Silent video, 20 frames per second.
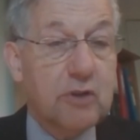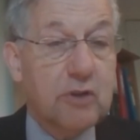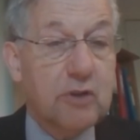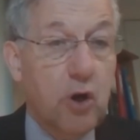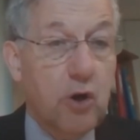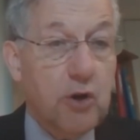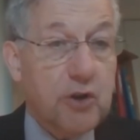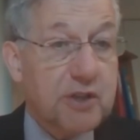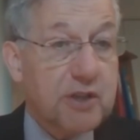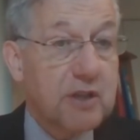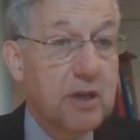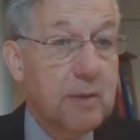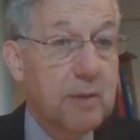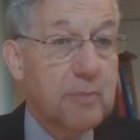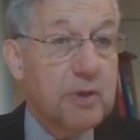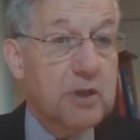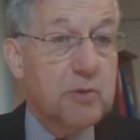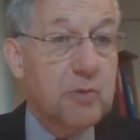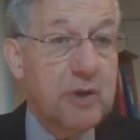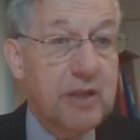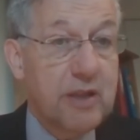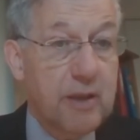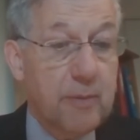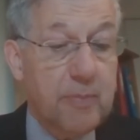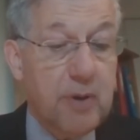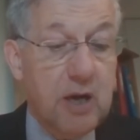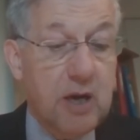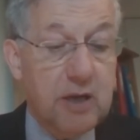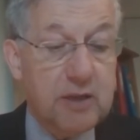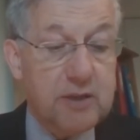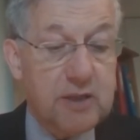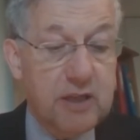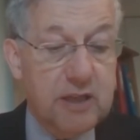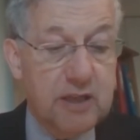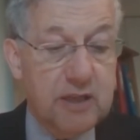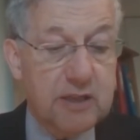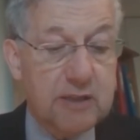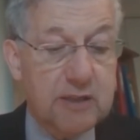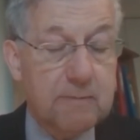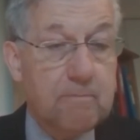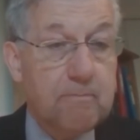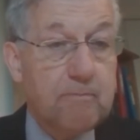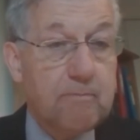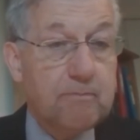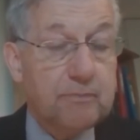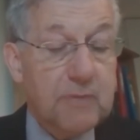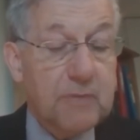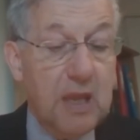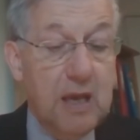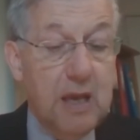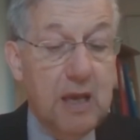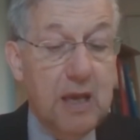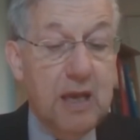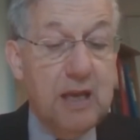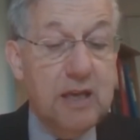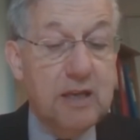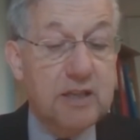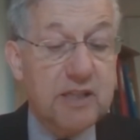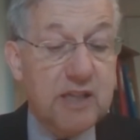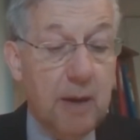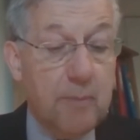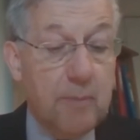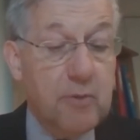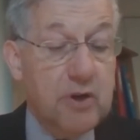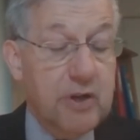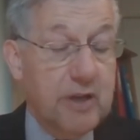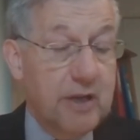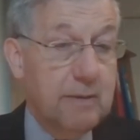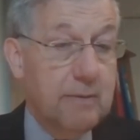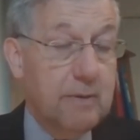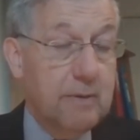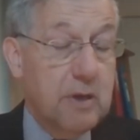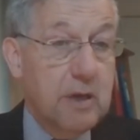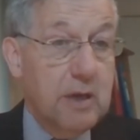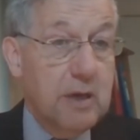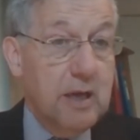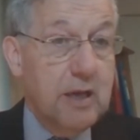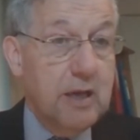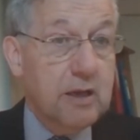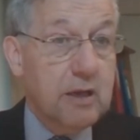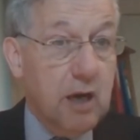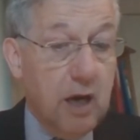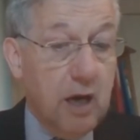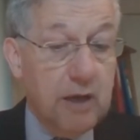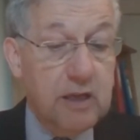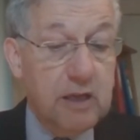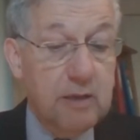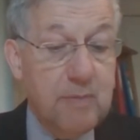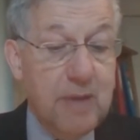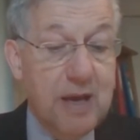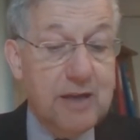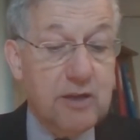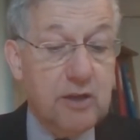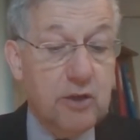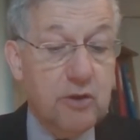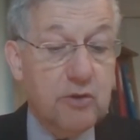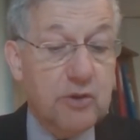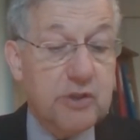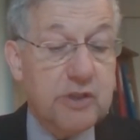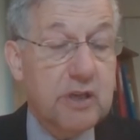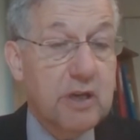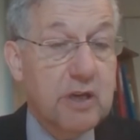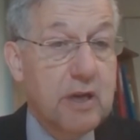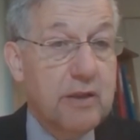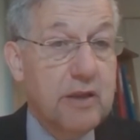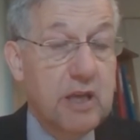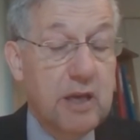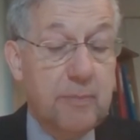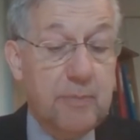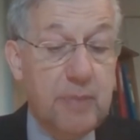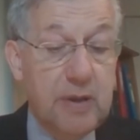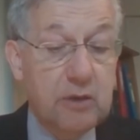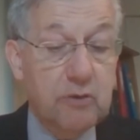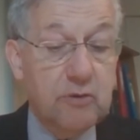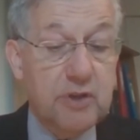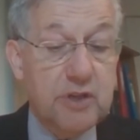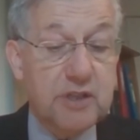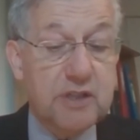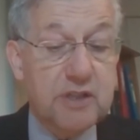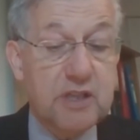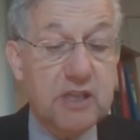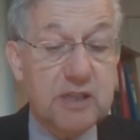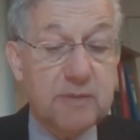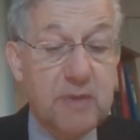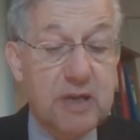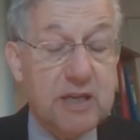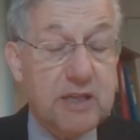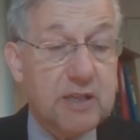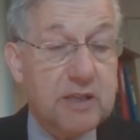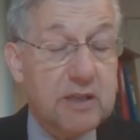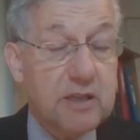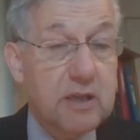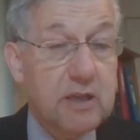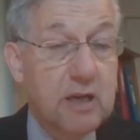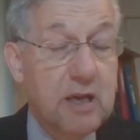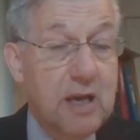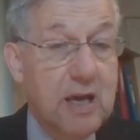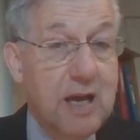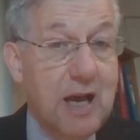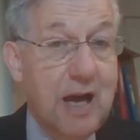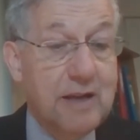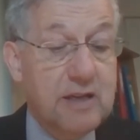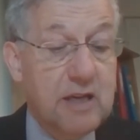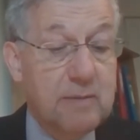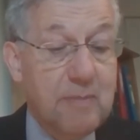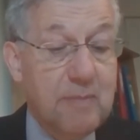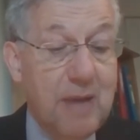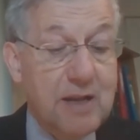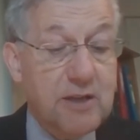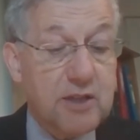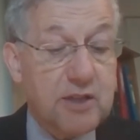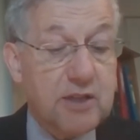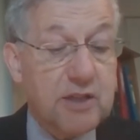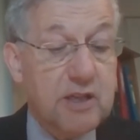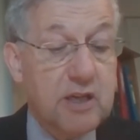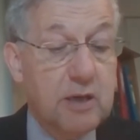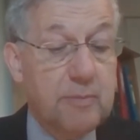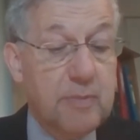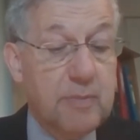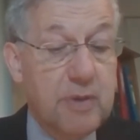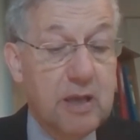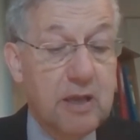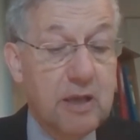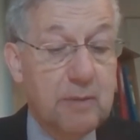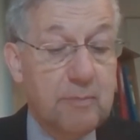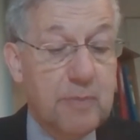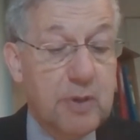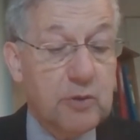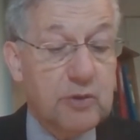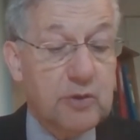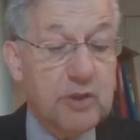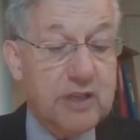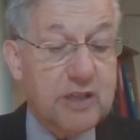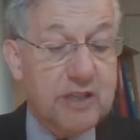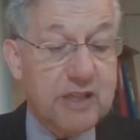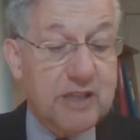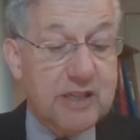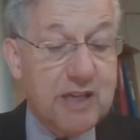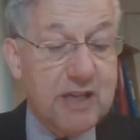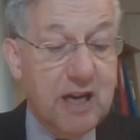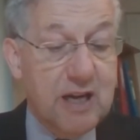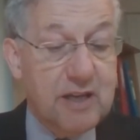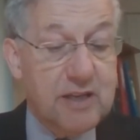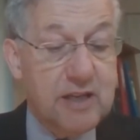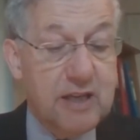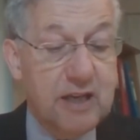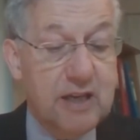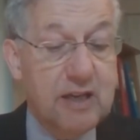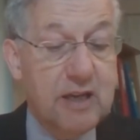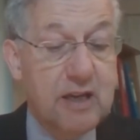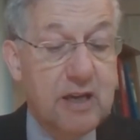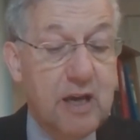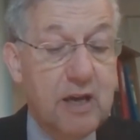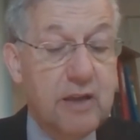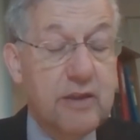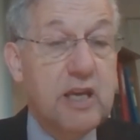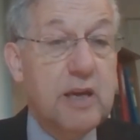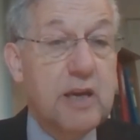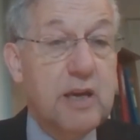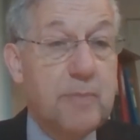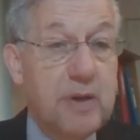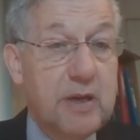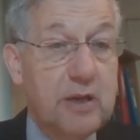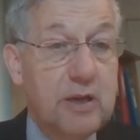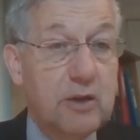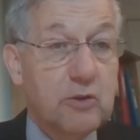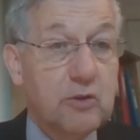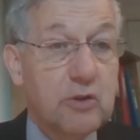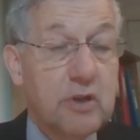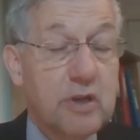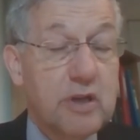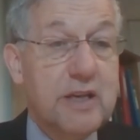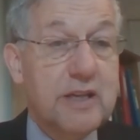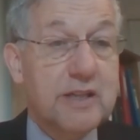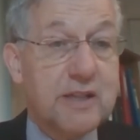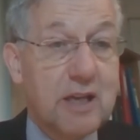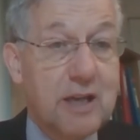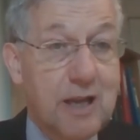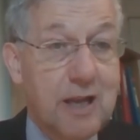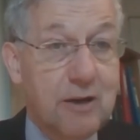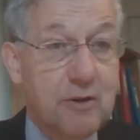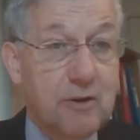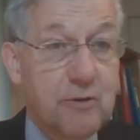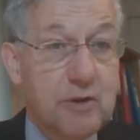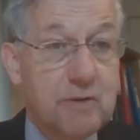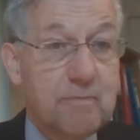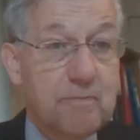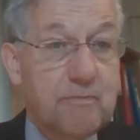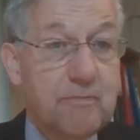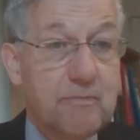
of loss between the parties. In summary, in and Meadows, the appeal is dismissed, and in Manchester Building Society, the appeal is allowed.